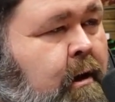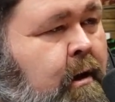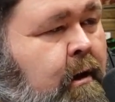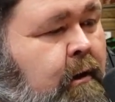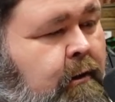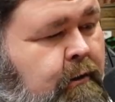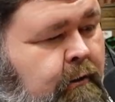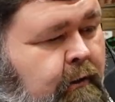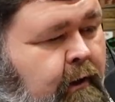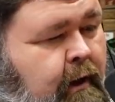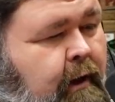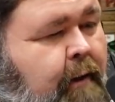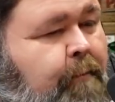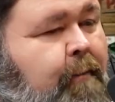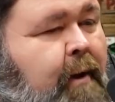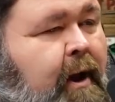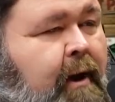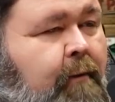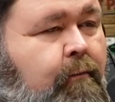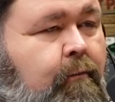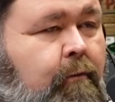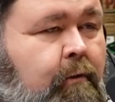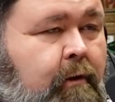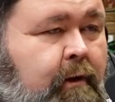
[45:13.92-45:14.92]
So I
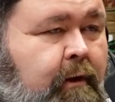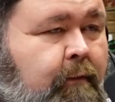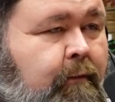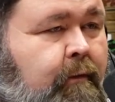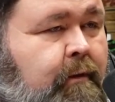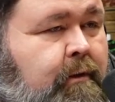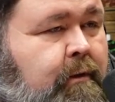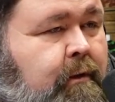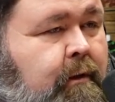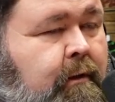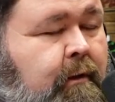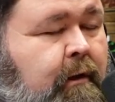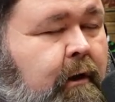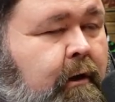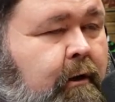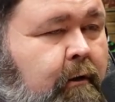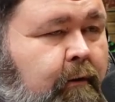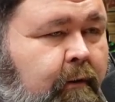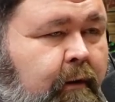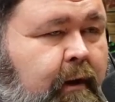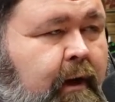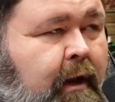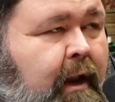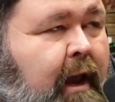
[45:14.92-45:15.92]
made one that was,
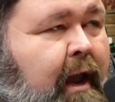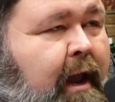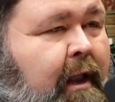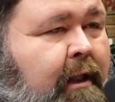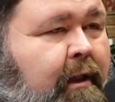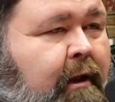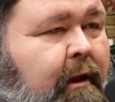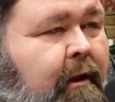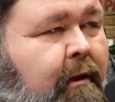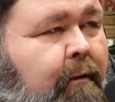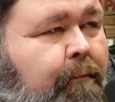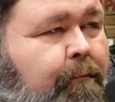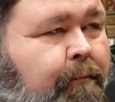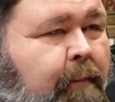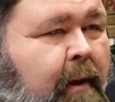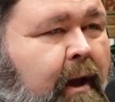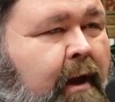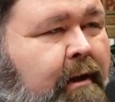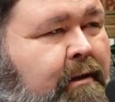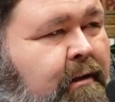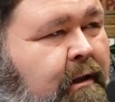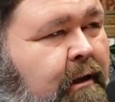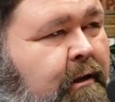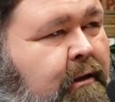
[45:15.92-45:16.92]
it had the
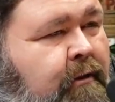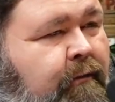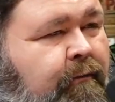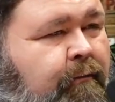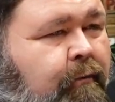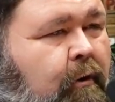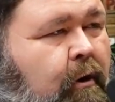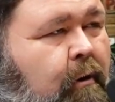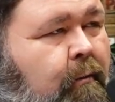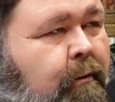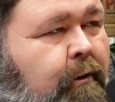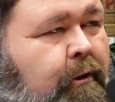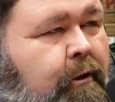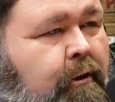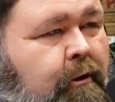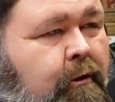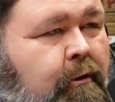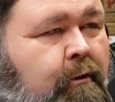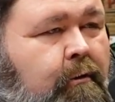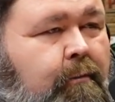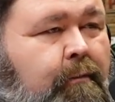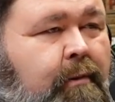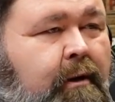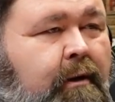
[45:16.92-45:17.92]
essence of
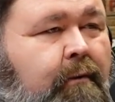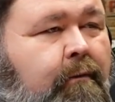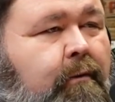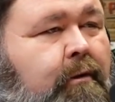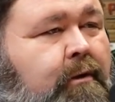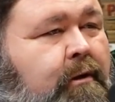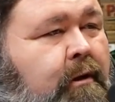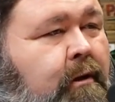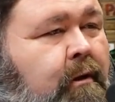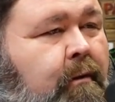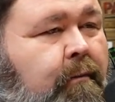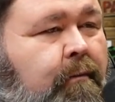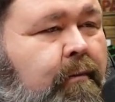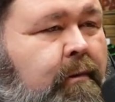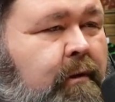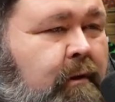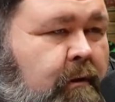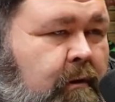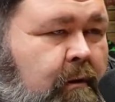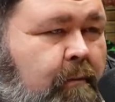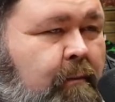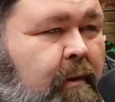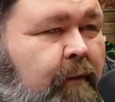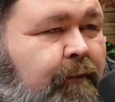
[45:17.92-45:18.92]
barbecue, but it was the
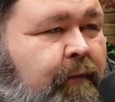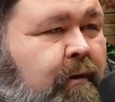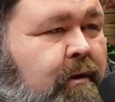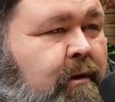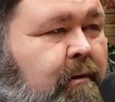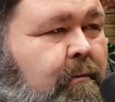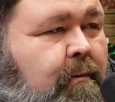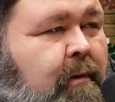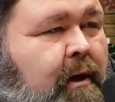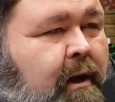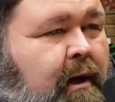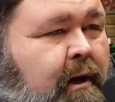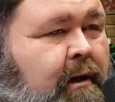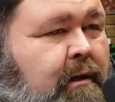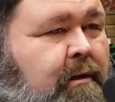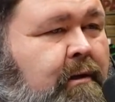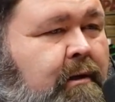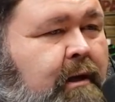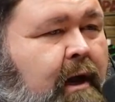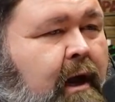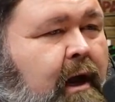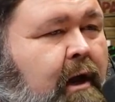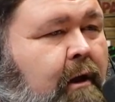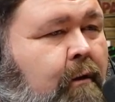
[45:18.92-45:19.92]
Memphis and May
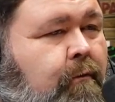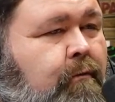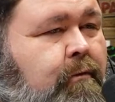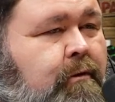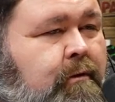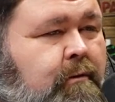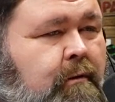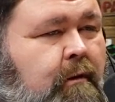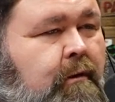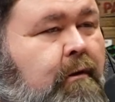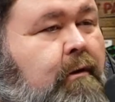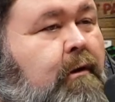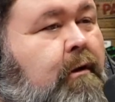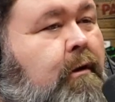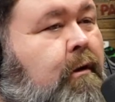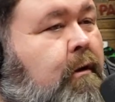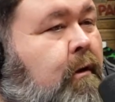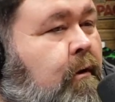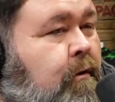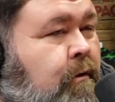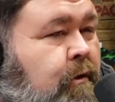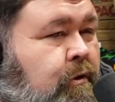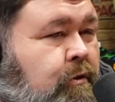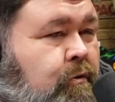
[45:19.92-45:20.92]
style was a little
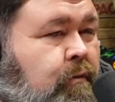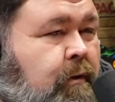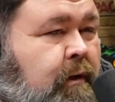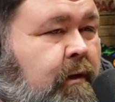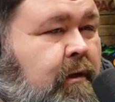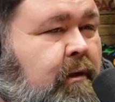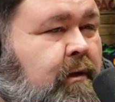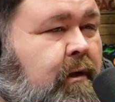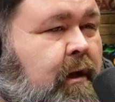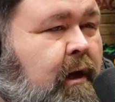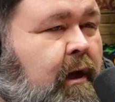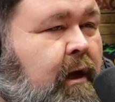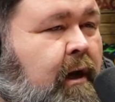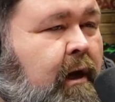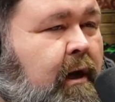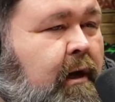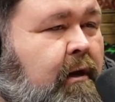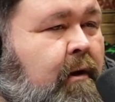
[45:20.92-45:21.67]
on the sweet side.